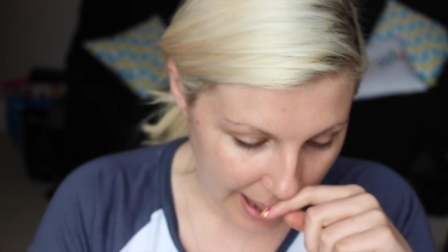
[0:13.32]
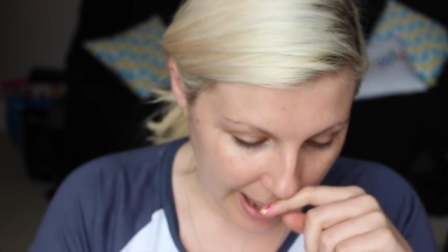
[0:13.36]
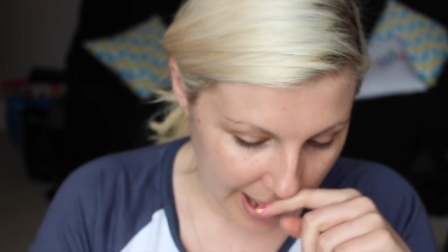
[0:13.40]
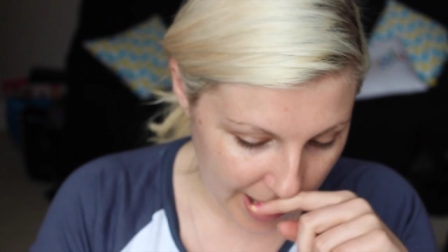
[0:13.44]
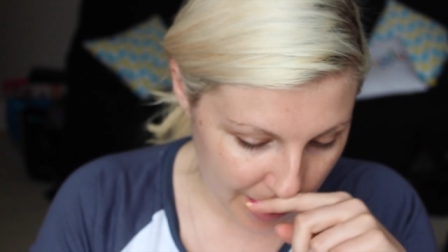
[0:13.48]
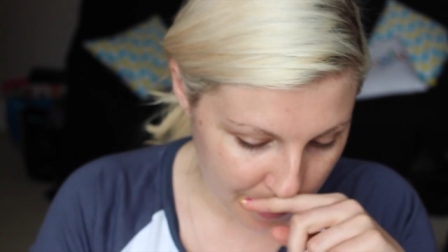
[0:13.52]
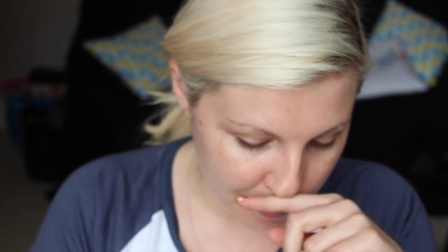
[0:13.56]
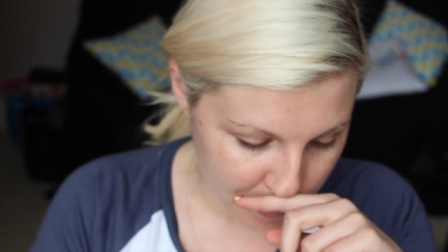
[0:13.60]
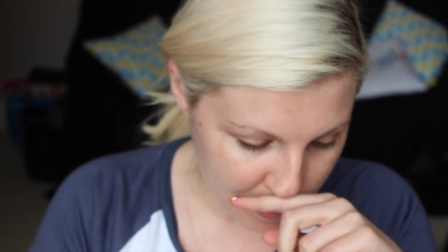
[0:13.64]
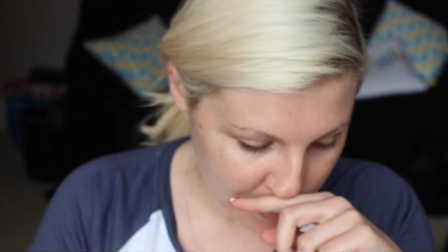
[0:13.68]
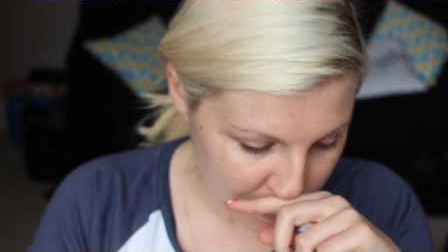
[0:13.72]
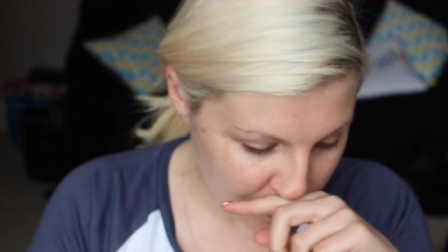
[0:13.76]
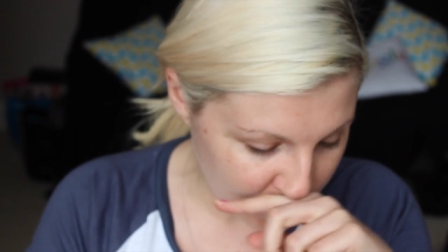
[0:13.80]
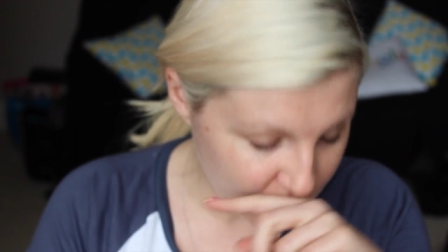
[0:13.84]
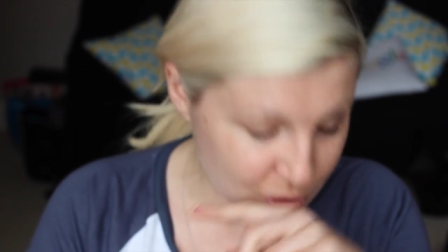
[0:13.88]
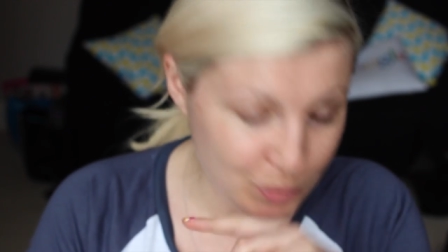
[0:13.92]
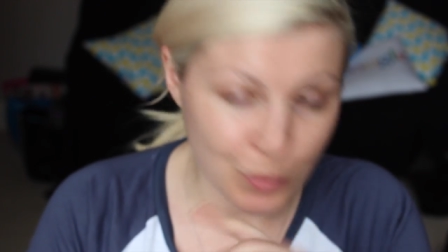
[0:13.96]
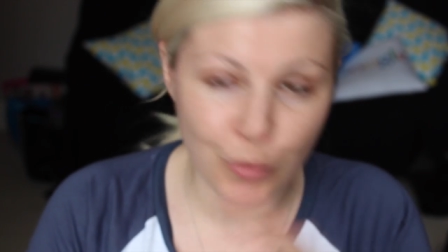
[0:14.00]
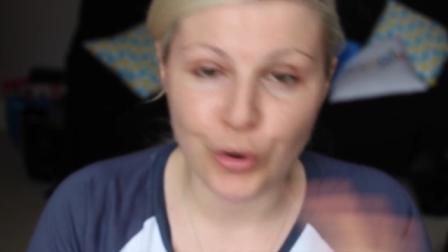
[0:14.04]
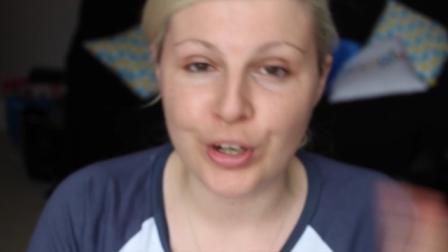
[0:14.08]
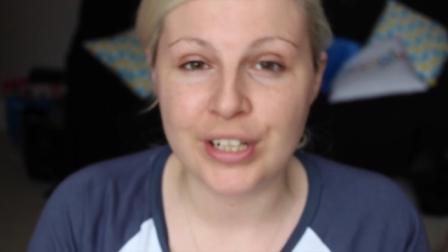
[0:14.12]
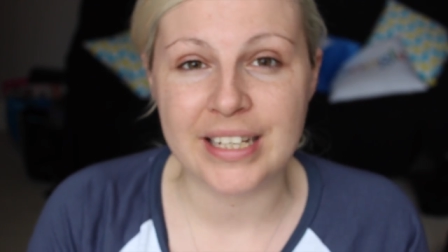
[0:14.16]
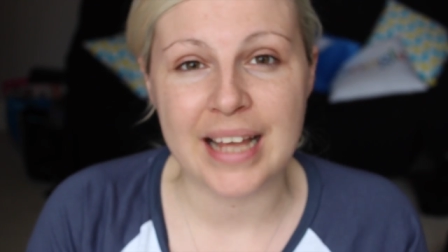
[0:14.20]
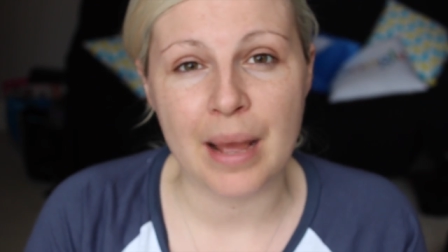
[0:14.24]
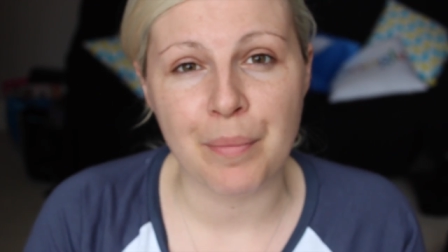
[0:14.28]
Um, much
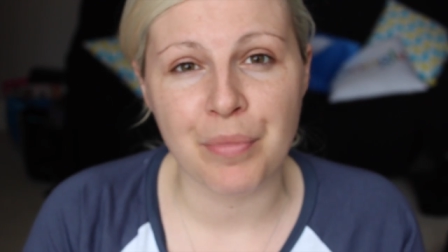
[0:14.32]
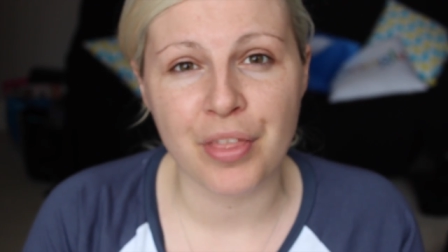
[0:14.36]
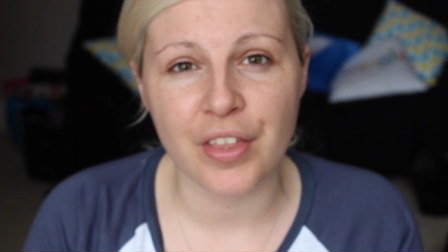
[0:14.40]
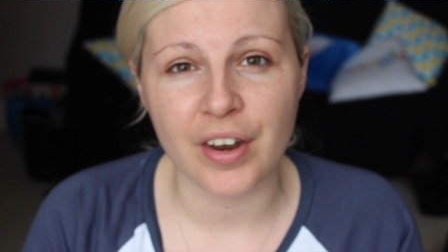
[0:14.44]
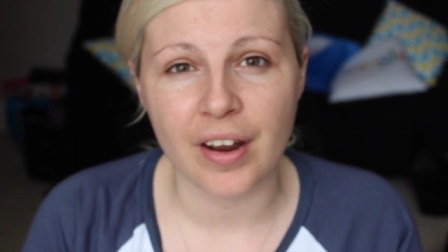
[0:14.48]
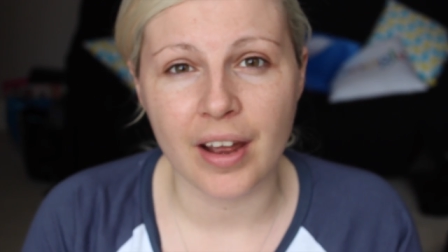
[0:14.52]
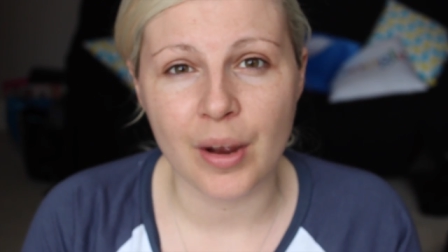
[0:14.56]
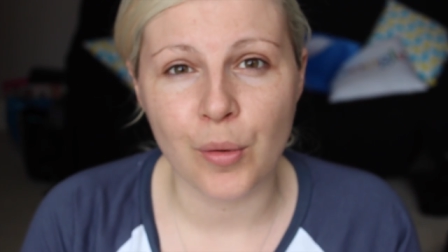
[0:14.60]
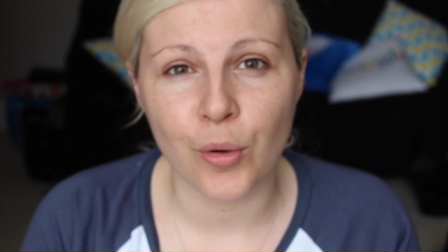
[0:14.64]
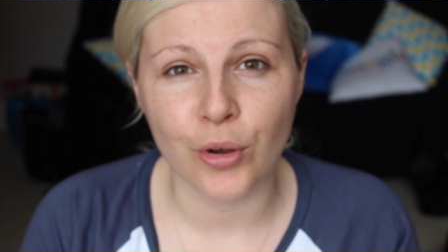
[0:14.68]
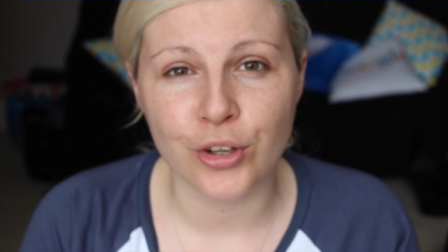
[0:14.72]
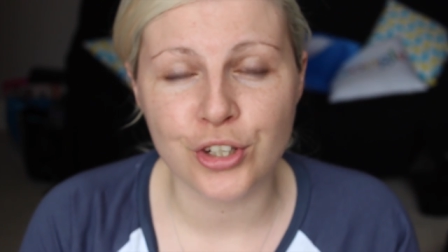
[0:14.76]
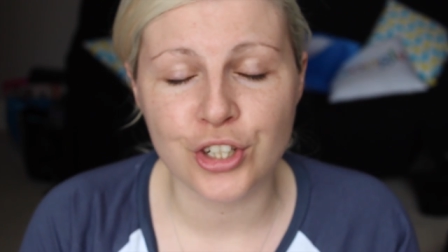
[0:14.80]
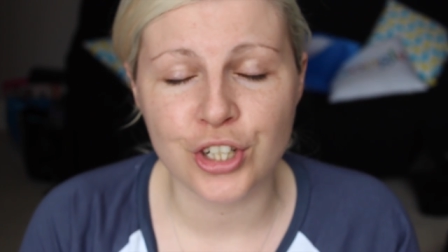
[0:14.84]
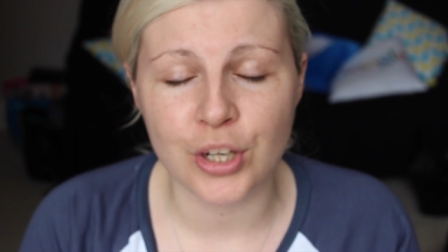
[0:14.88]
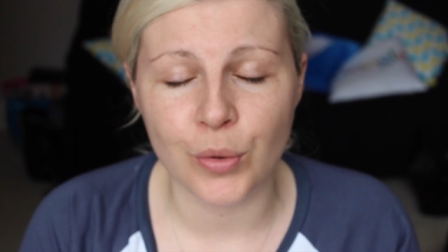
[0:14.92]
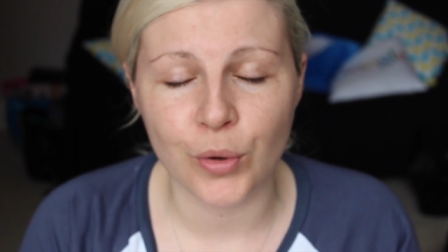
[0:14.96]
more in depth than I was,